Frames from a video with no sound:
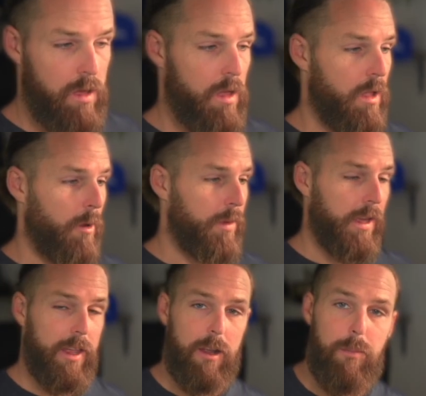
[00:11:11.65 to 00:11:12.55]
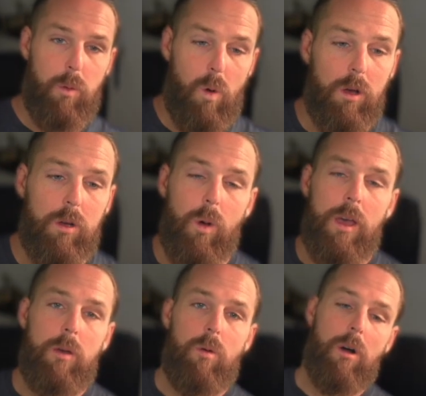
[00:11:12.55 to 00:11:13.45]
And I'm going to get up and walk away
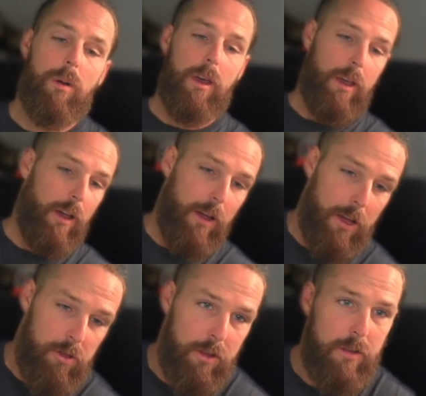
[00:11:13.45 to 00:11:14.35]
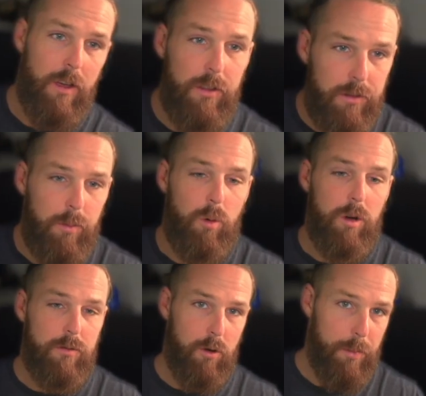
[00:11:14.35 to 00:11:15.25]
while my AI agent does some work
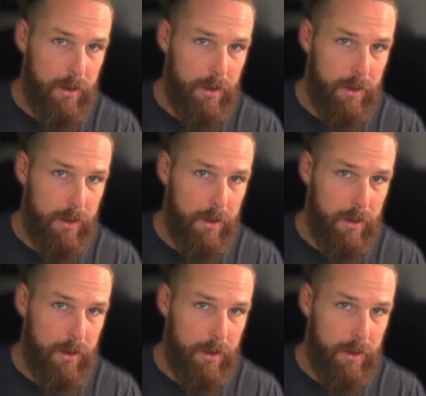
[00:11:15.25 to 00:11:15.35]
for me.